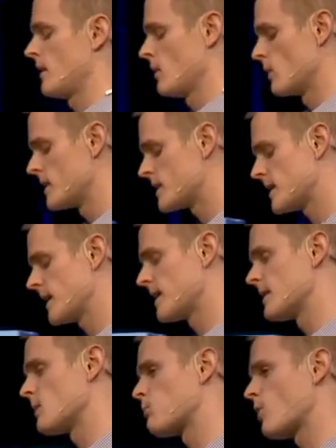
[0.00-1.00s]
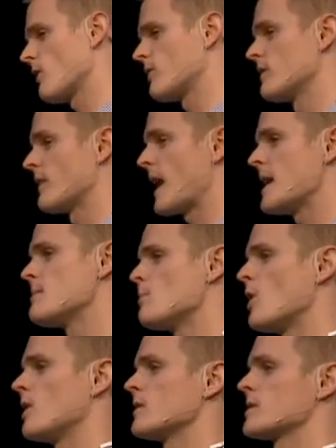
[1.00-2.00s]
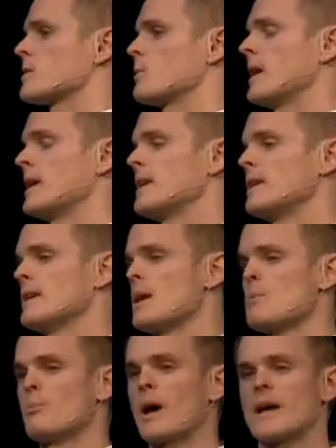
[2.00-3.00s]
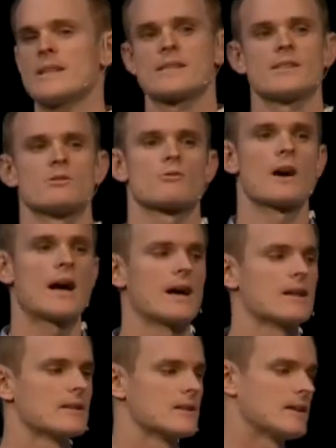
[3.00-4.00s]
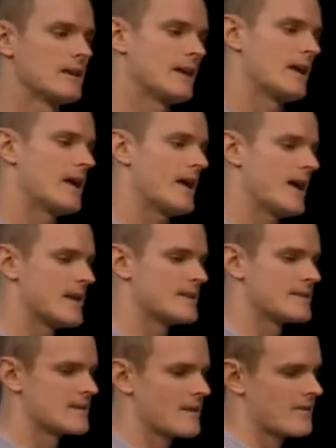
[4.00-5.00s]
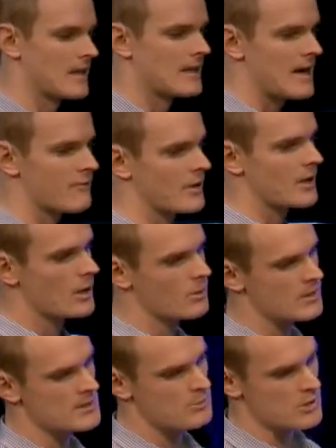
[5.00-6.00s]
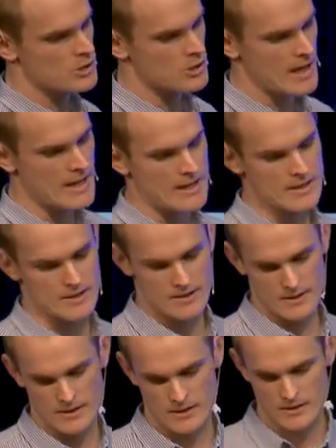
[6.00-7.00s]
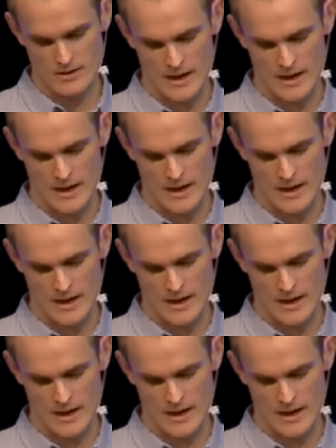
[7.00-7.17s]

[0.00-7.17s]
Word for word: We see it in the prophet of Amos, where he paints Israel as the lover who has betrayed her